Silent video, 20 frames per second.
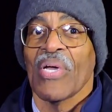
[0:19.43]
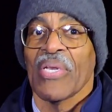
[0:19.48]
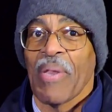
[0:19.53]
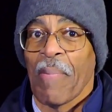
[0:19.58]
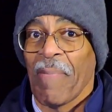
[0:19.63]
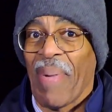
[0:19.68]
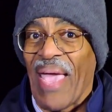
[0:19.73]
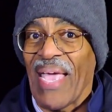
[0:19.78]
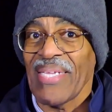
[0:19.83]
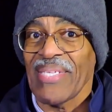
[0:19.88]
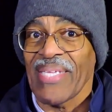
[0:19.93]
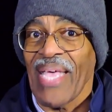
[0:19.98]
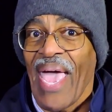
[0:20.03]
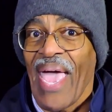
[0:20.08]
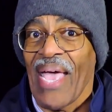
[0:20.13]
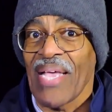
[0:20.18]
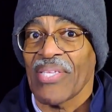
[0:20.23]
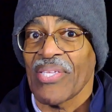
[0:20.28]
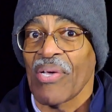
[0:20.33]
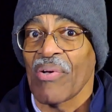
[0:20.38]
The base
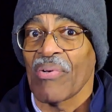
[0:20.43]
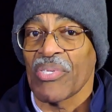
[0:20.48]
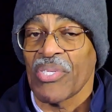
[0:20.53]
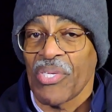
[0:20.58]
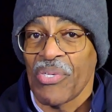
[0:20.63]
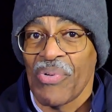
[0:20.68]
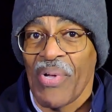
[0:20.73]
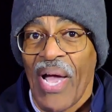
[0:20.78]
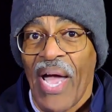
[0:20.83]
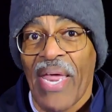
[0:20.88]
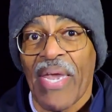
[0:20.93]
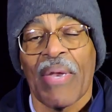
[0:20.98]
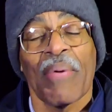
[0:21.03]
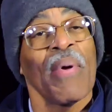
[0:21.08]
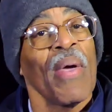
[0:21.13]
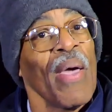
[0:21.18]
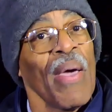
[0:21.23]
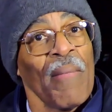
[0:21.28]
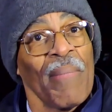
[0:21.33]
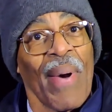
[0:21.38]
ISO is 200,
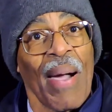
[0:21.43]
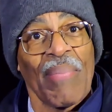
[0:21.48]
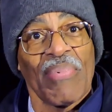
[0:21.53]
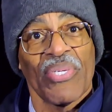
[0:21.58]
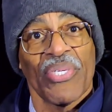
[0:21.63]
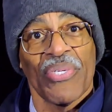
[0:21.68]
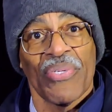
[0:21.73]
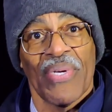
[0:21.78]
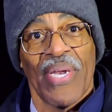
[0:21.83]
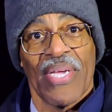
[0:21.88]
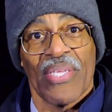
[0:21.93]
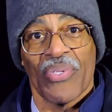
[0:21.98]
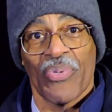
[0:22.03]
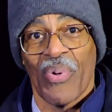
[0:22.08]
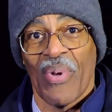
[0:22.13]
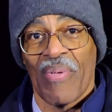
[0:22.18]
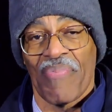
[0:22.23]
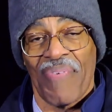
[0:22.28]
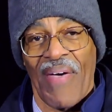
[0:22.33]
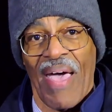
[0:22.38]
but I'm going to shoot it at
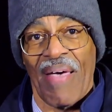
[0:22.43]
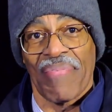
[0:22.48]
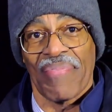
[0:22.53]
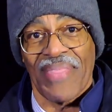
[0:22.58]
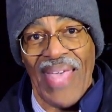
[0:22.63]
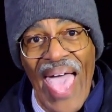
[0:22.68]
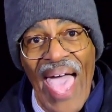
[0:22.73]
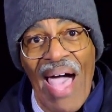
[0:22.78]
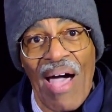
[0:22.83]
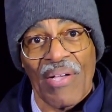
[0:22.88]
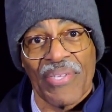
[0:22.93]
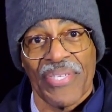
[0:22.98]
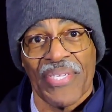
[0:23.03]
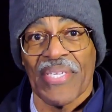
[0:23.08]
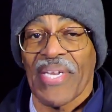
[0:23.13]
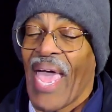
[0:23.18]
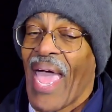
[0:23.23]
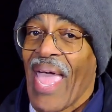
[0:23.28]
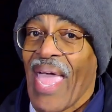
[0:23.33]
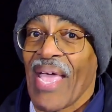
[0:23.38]

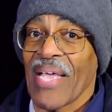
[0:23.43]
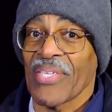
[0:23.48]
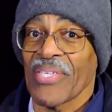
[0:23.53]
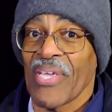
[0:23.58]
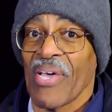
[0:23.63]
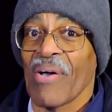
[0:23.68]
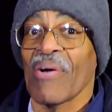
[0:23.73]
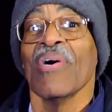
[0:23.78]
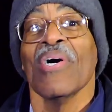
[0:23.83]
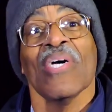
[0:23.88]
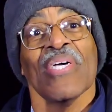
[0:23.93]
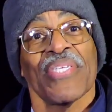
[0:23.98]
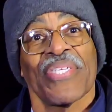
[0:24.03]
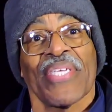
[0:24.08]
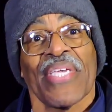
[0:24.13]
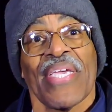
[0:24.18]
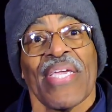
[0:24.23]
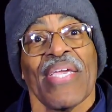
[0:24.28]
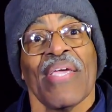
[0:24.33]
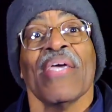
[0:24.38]
25,000 ISO.
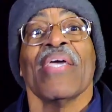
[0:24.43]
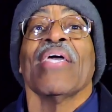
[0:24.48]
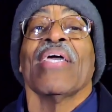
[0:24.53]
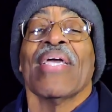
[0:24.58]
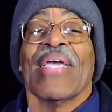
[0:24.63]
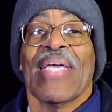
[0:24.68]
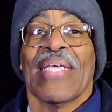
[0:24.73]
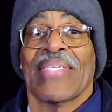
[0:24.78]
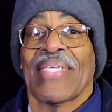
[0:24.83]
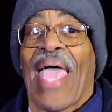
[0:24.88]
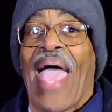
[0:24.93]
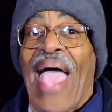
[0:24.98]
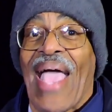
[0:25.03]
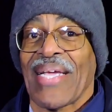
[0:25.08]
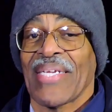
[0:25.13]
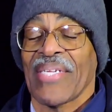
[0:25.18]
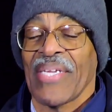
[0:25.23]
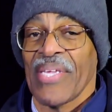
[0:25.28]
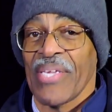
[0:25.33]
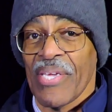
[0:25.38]
See, is it
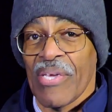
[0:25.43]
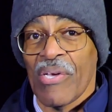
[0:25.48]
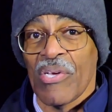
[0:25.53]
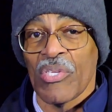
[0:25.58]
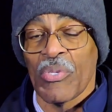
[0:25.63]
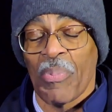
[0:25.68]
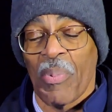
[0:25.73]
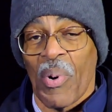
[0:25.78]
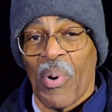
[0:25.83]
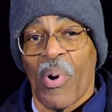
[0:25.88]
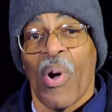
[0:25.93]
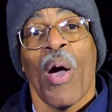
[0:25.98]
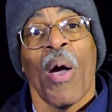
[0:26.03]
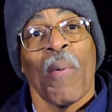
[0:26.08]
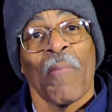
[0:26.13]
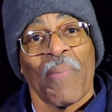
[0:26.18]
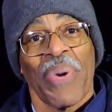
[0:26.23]
actually usable?